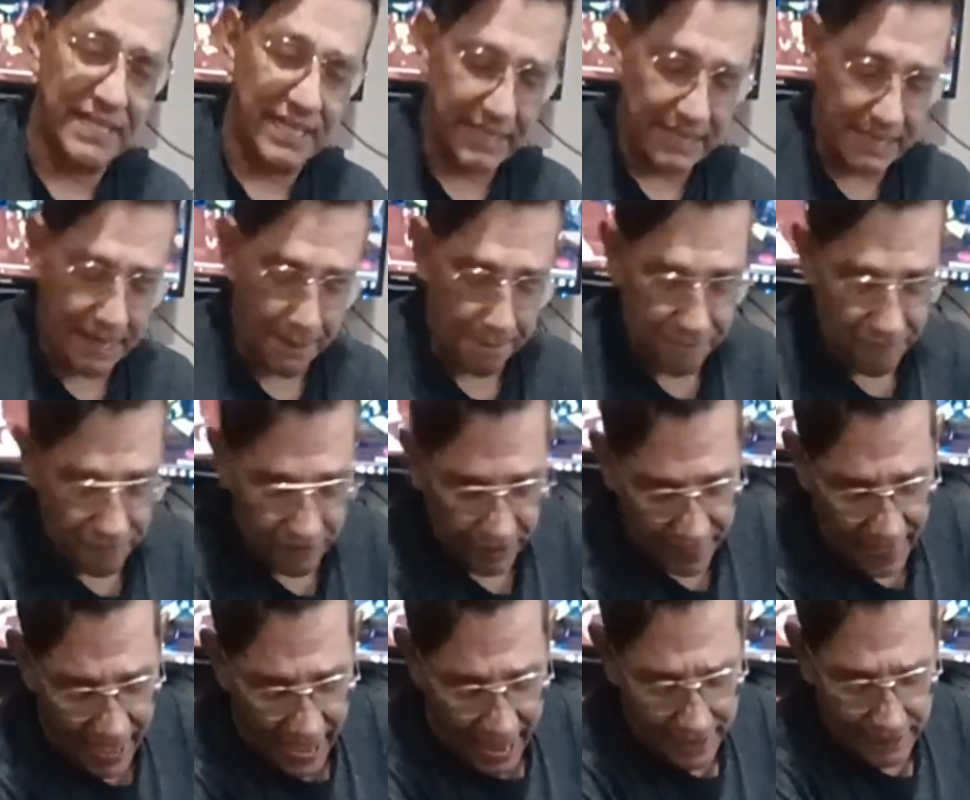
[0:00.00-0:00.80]
the tip for
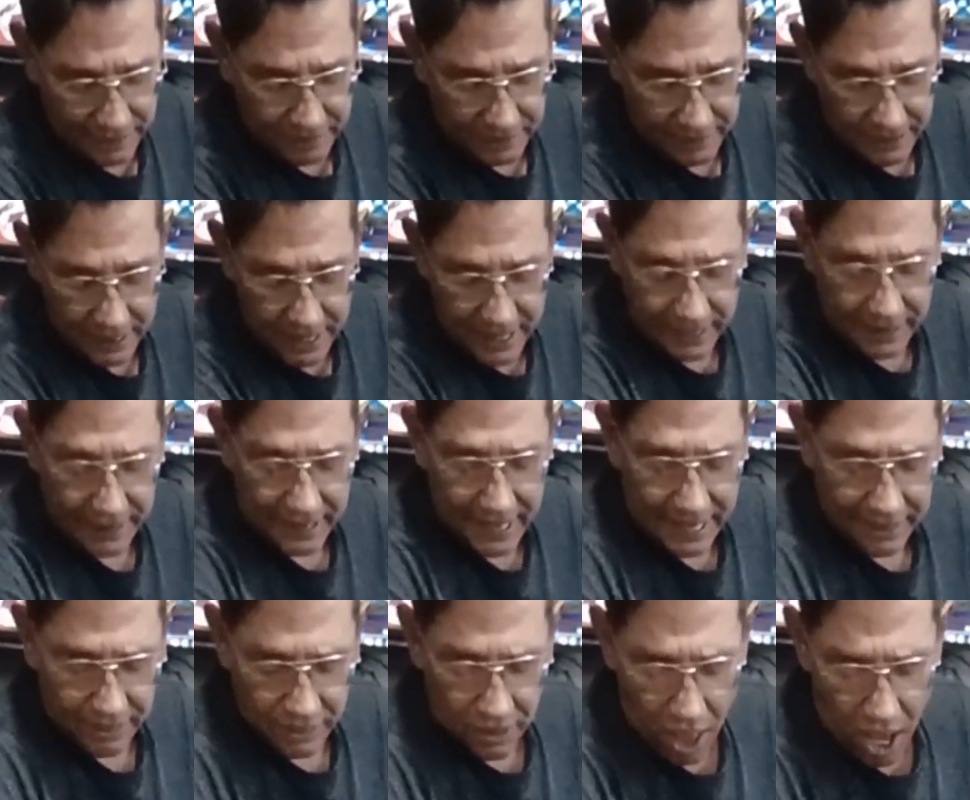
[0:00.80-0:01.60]
that. It'll
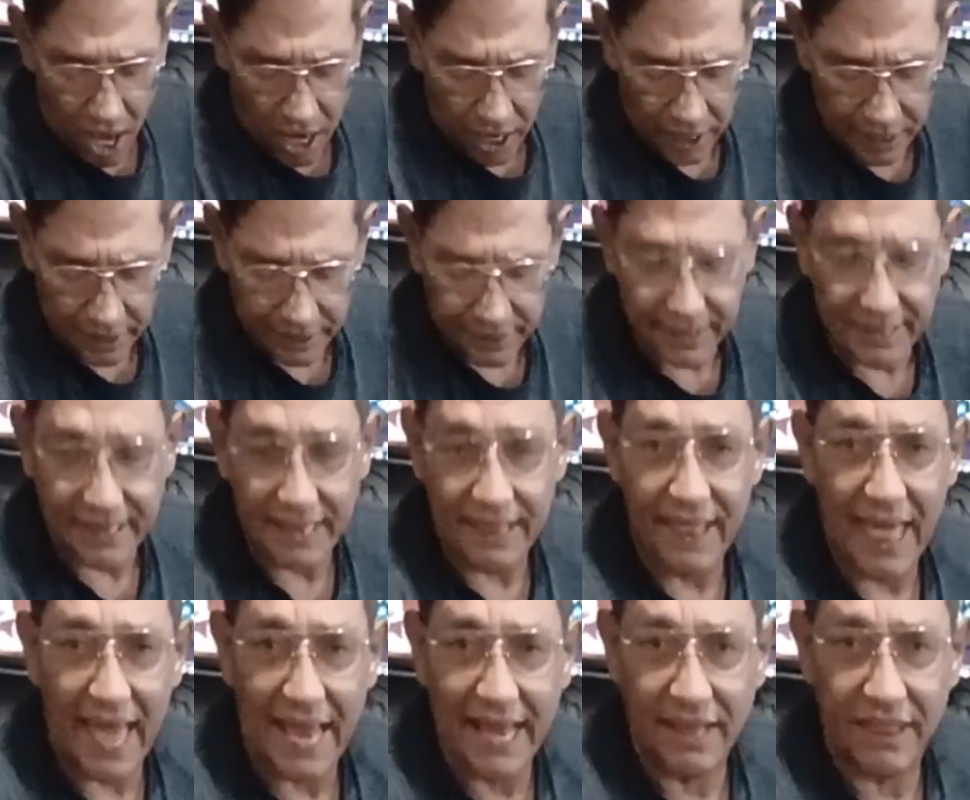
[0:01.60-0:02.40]
elongate the
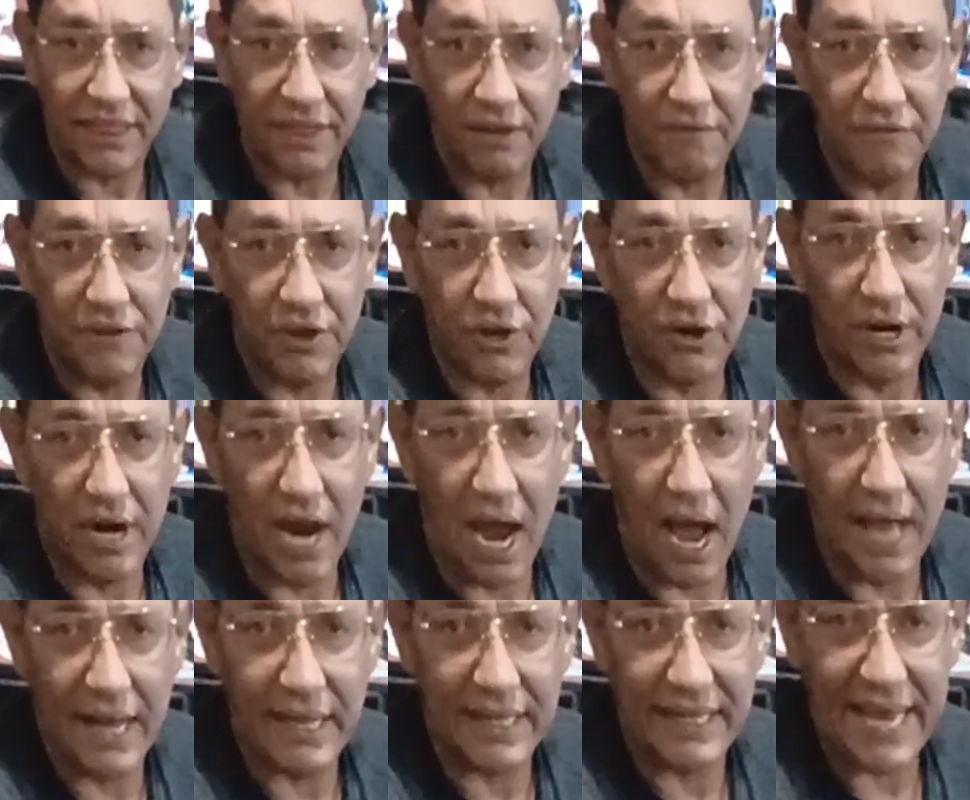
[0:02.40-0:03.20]
length of your
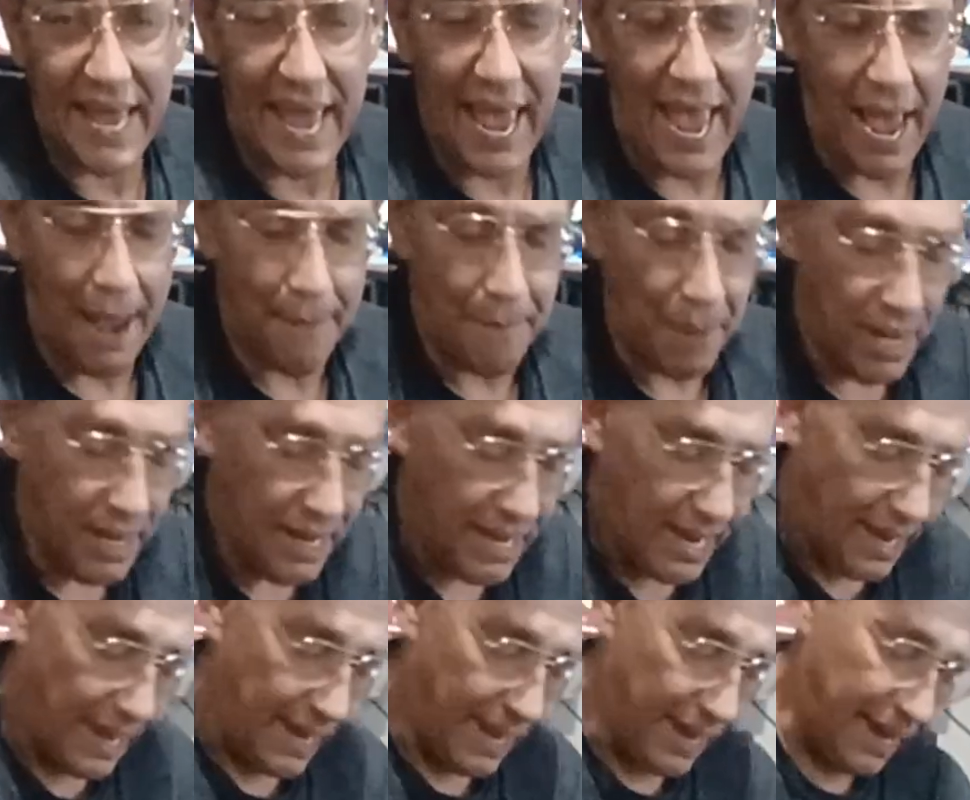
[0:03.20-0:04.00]
tab.
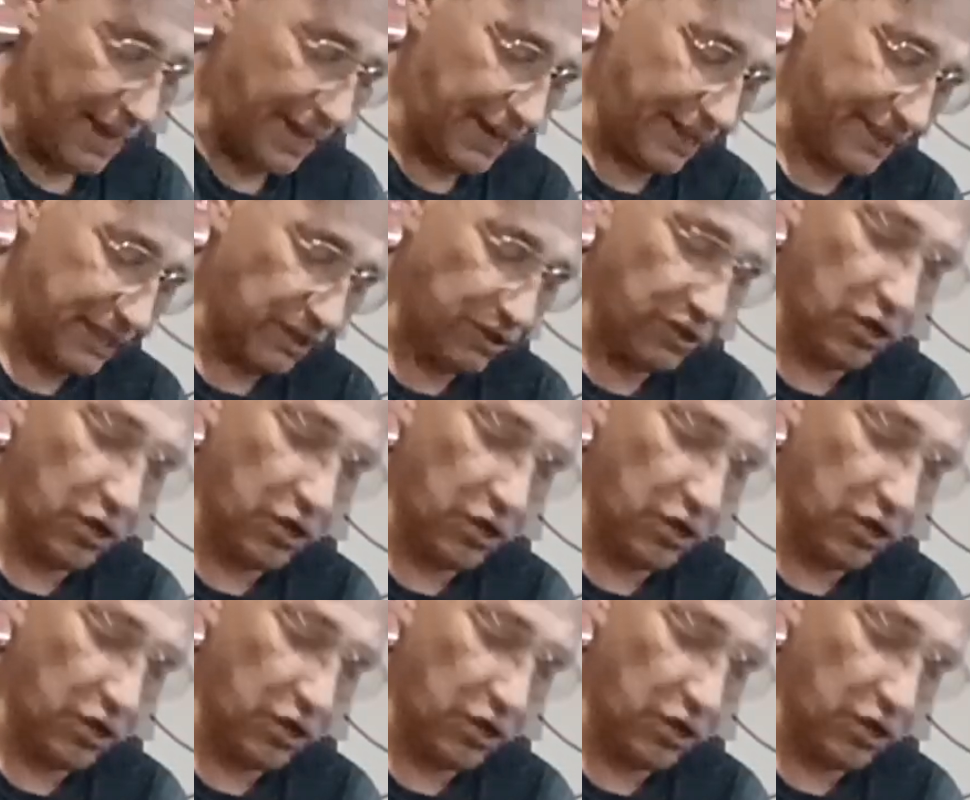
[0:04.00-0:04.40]
And the